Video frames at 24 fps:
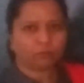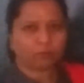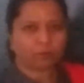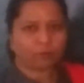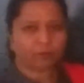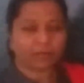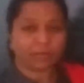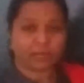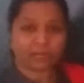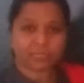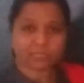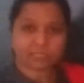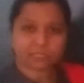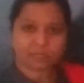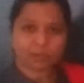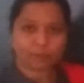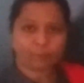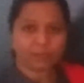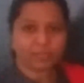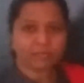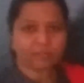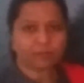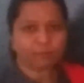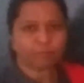or an
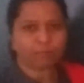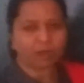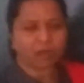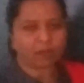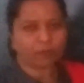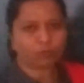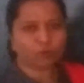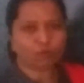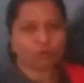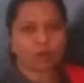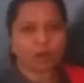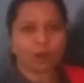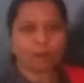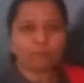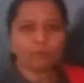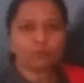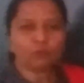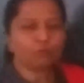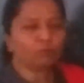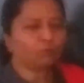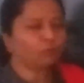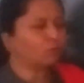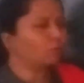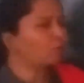exclamatory mark you come
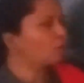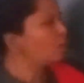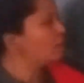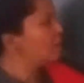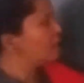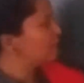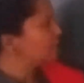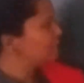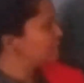to know